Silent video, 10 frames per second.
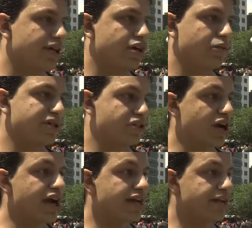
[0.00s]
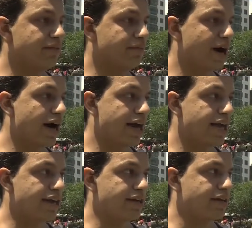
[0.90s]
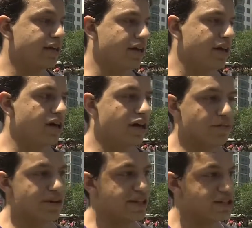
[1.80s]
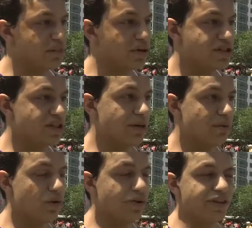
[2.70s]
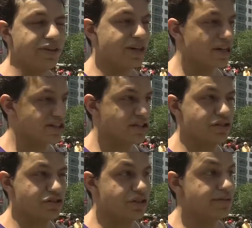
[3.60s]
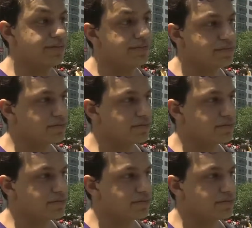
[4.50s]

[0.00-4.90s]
you know, betrayed by a government that's supposed to uphold the Constitution